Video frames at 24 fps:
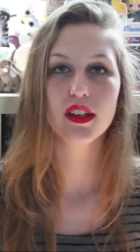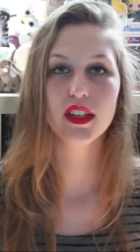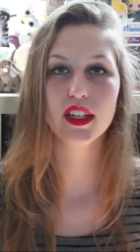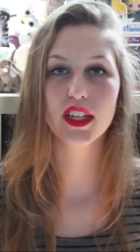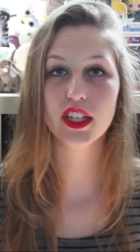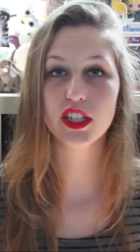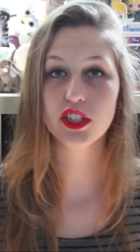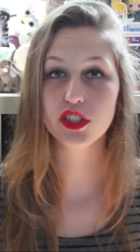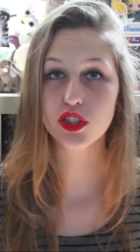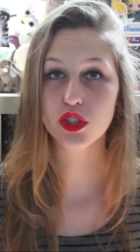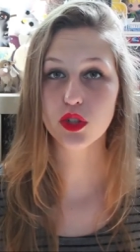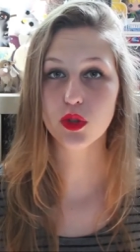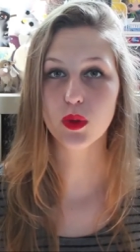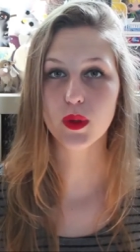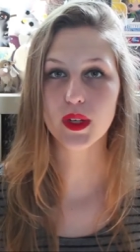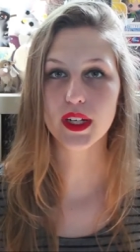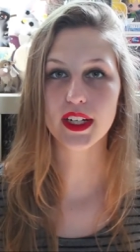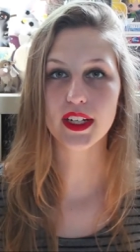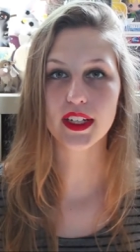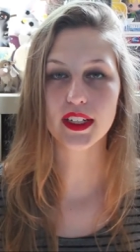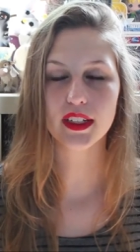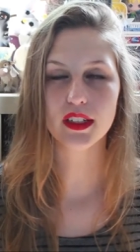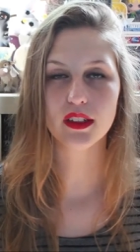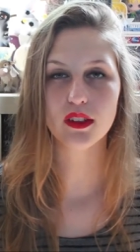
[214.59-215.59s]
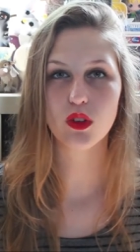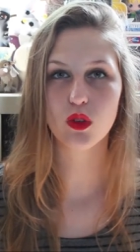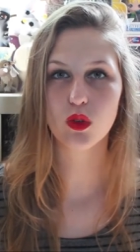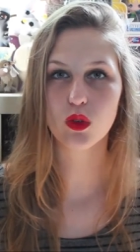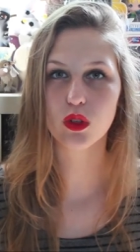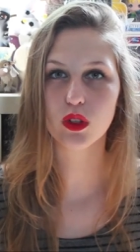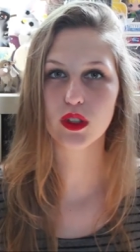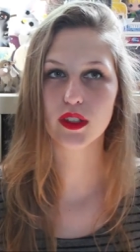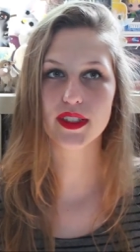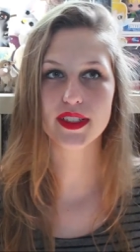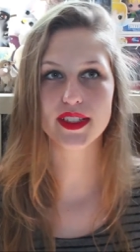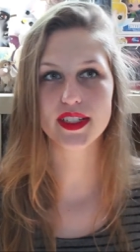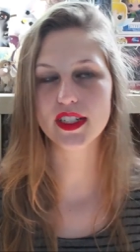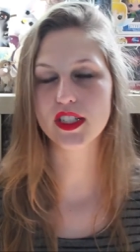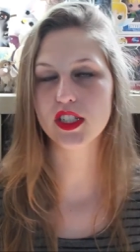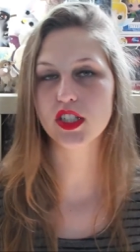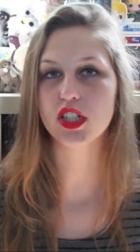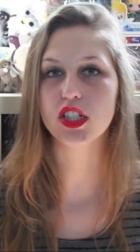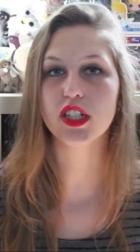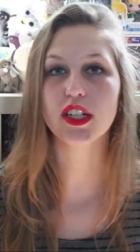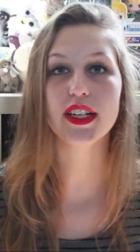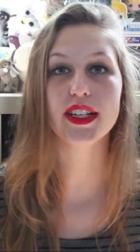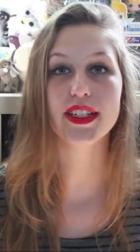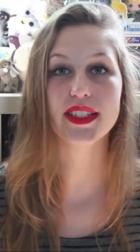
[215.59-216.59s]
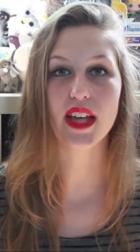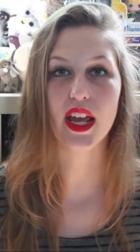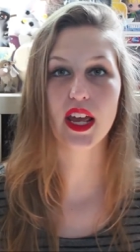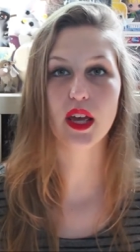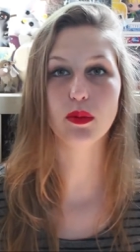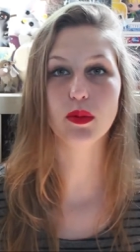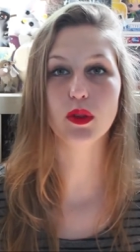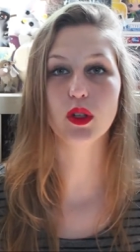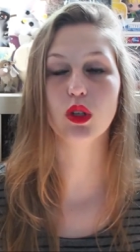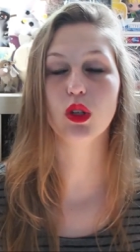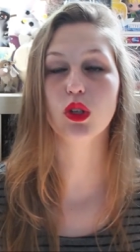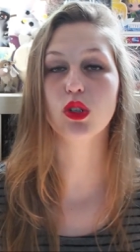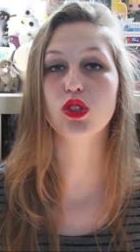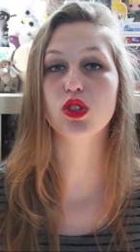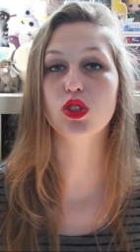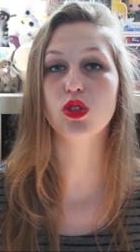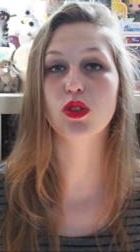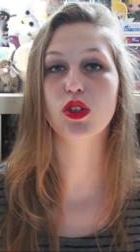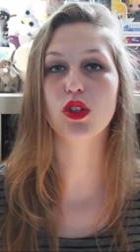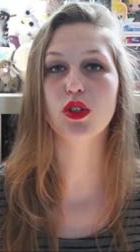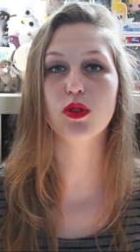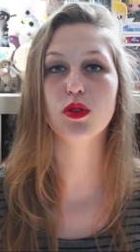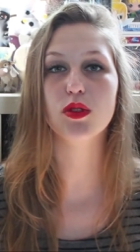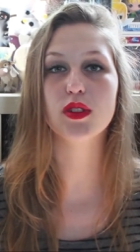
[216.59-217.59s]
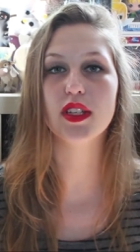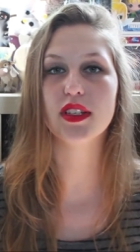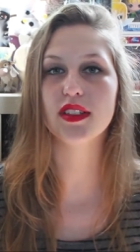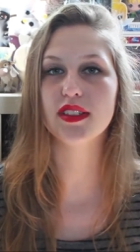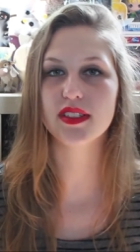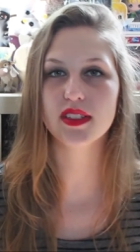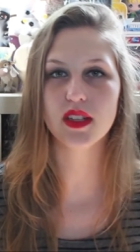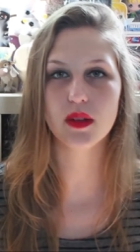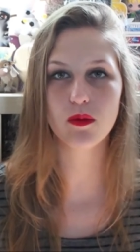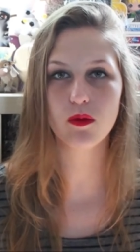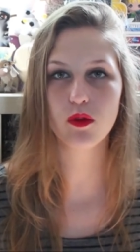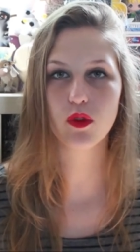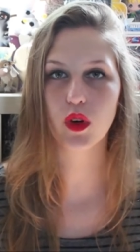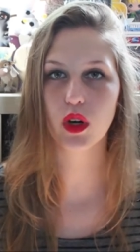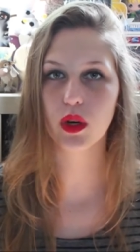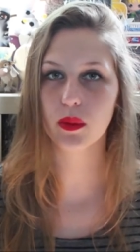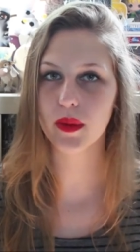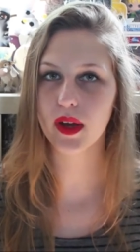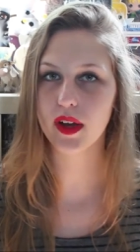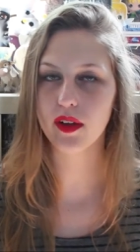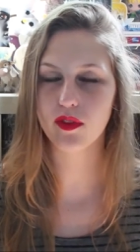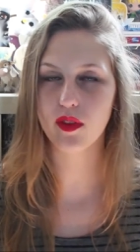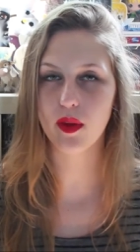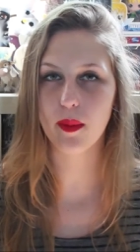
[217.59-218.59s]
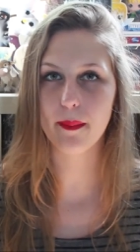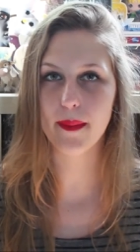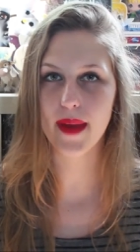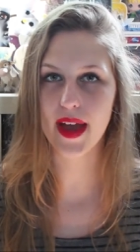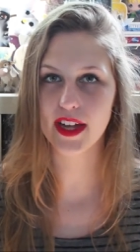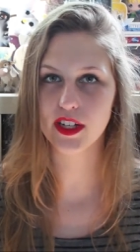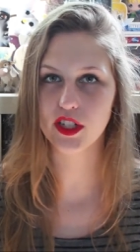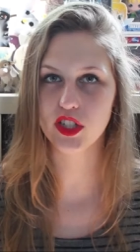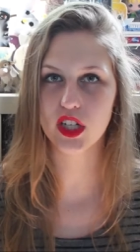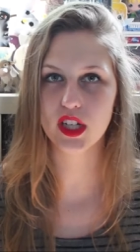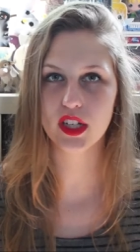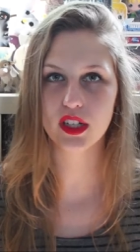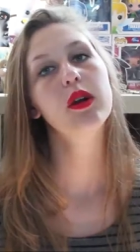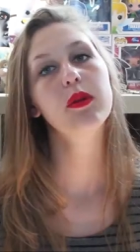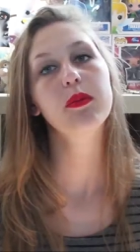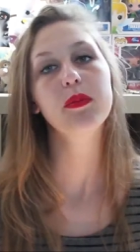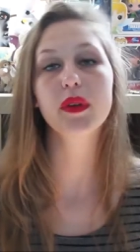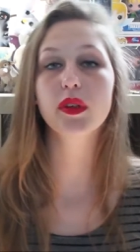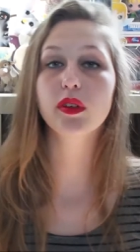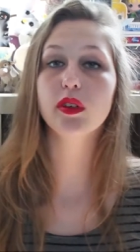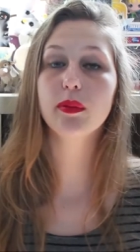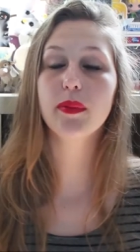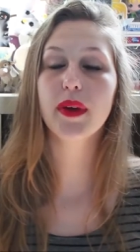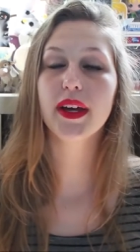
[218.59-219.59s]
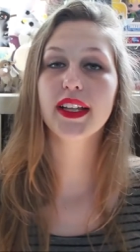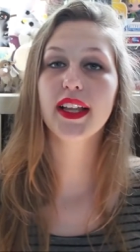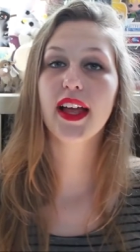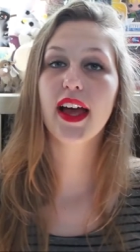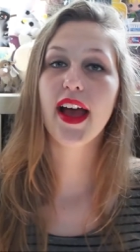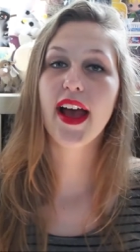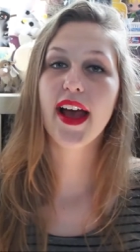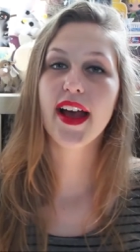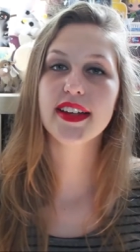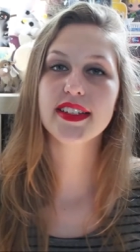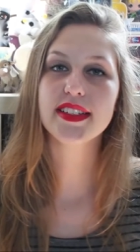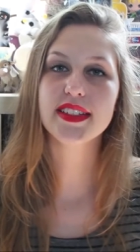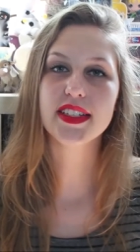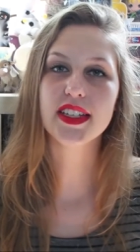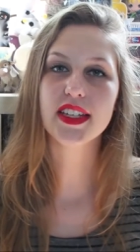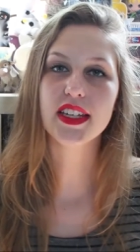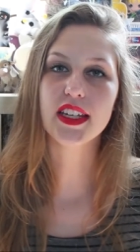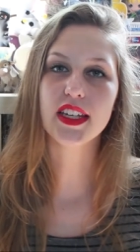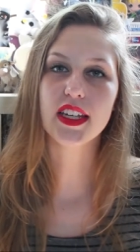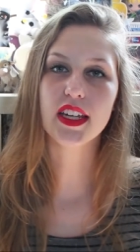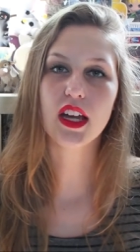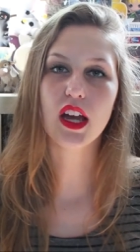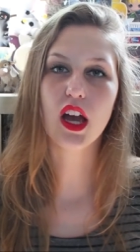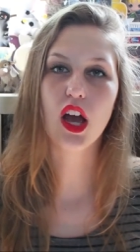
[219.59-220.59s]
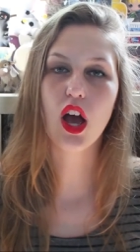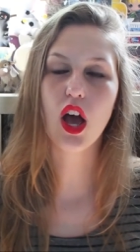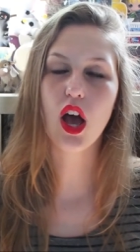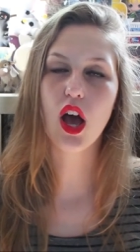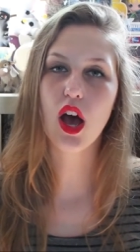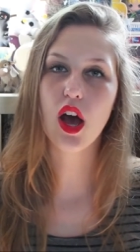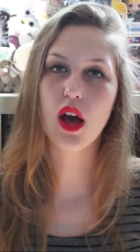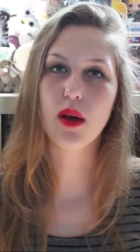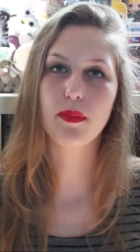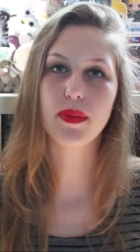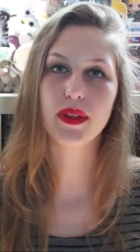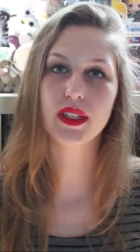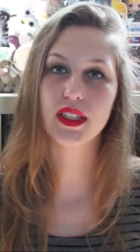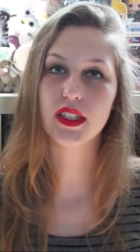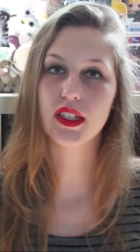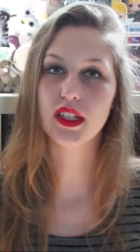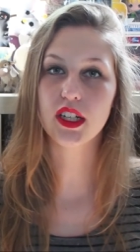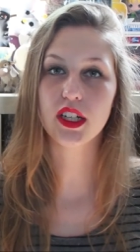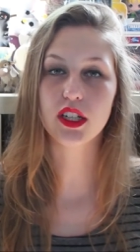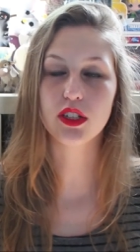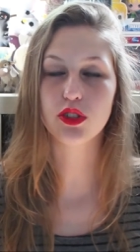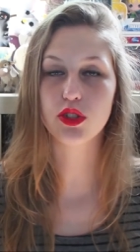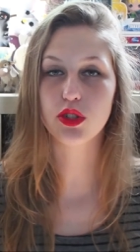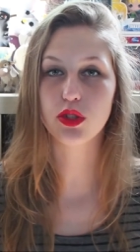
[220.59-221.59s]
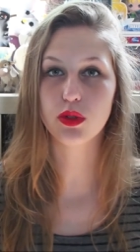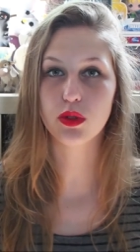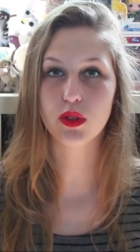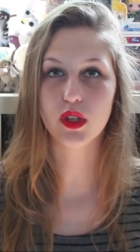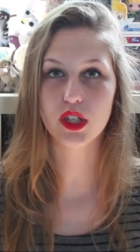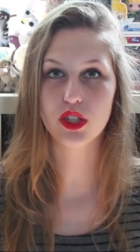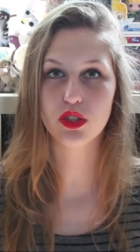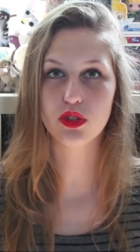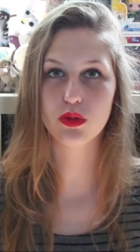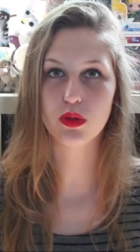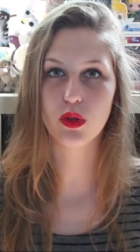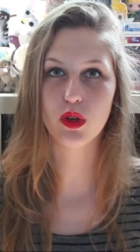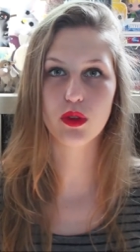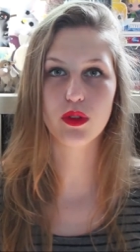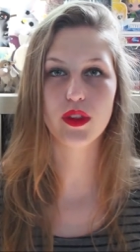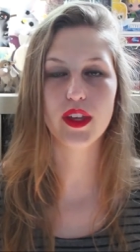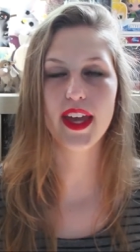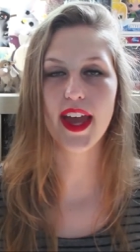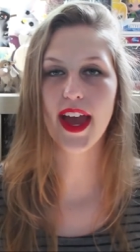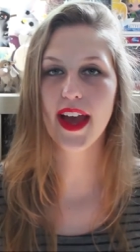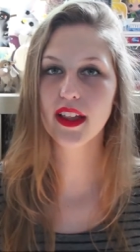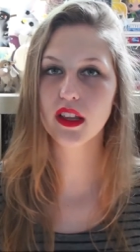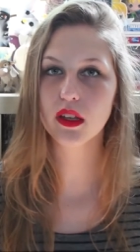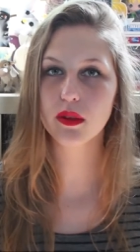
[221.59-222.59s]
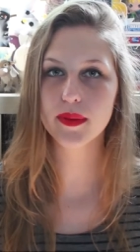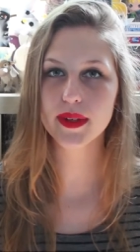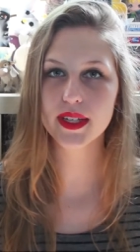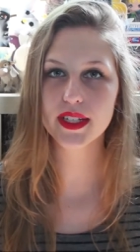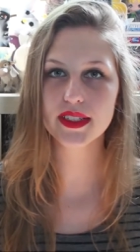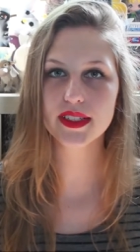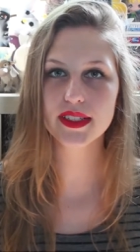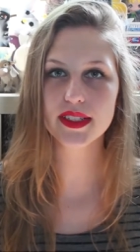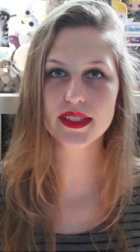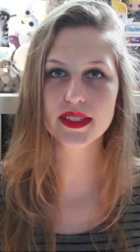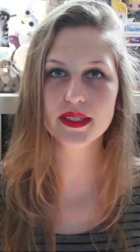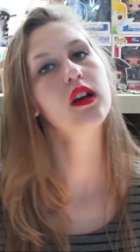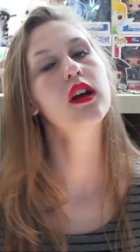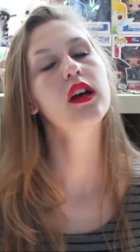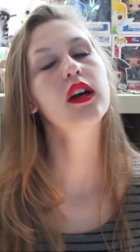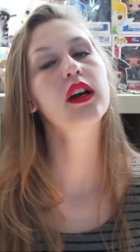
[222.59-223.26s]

Each queen or sister is able to use some form of magic. Mirabella has the ability to control the elements.